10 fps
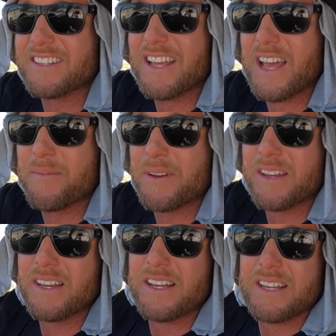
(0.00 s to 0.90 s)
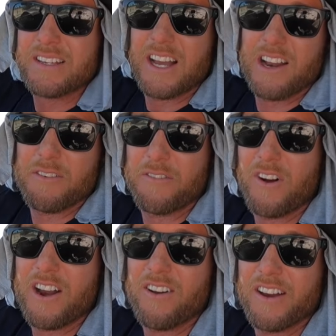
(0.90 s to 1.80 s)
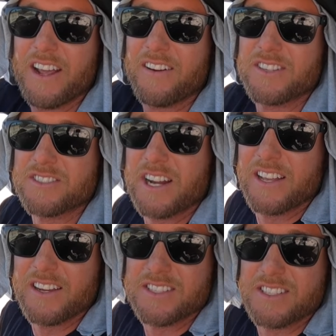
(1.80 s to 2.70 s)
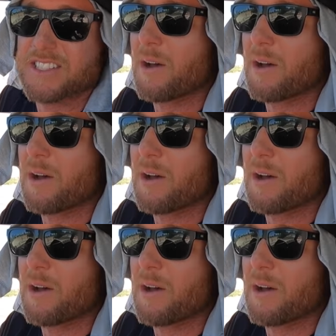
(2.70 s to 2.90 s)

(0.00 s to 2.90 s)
Damn, can't have a fire right now in Australia cause it's